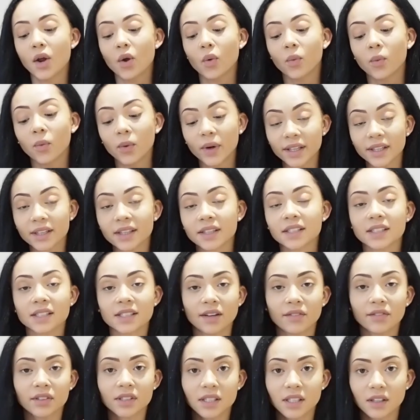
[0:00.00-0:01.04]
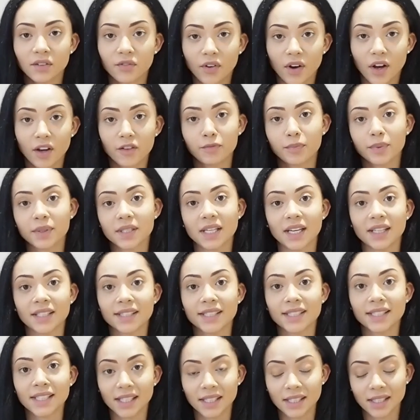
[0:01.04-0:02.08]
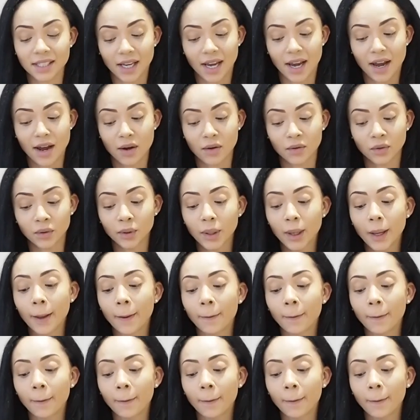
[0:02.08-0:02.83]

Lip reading: With the 75% discount,